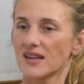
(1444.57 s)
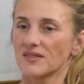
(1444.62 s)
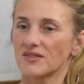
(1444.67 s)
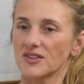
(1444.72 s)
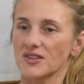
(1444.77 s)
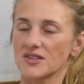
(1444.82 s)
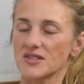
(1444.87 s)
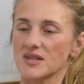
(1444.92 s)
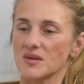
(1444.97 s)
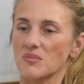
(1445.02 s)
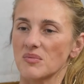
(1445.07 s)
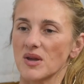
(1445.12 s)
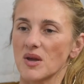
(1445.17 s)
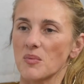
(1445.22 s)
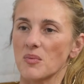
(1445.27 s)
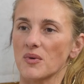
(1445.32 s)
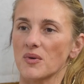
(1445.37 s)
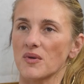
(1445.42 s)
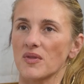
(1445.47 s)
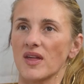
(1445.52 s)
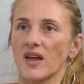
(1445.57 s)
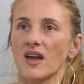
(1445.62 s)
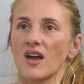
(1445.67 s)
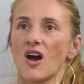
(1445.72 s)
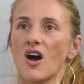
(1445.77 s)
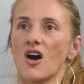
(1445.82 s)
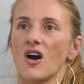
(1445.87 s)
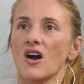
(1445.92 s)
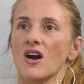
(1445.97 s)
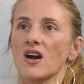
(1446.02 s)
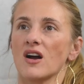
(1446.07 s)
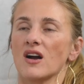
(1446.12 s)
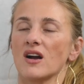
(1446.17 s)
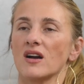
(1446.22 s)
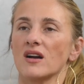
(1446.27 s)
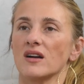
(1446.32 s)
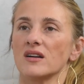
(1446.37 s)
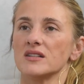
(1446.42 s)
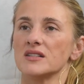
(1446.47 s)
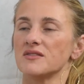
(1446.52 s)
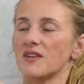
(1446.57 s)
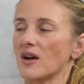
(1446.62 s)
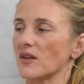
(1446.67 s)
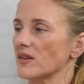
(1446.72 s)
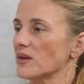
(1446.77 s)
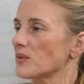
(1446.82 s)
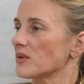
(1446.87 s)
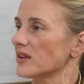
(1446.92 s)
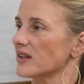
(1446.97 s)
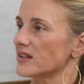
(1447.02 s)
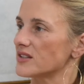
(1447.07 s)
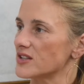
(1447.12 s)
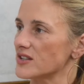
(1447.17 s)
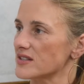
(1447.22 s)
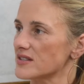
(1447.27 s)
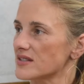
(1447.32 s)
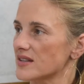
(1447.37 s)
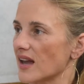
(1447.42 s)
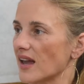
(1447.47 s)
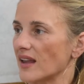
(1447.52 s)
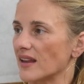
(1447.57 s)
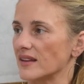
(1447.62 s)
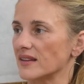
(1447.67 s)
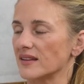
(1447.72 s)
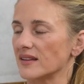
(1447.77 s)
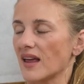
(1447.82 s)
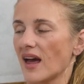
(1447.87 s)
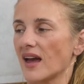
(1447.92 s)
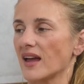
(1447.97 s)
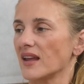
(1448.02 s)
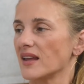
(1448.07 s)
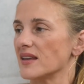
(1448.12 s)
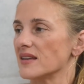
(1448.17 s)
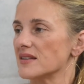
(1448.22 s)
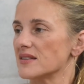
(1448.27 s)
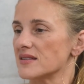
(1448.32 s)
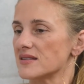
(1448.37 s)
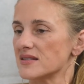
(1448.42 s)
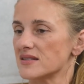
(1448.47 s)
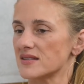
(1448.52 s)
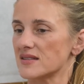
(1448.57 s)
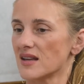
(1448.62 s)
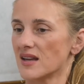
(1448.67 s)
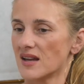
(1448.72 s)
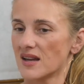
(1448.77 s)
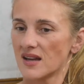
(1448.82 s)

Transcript: For some people, they are devoutly religious, and that is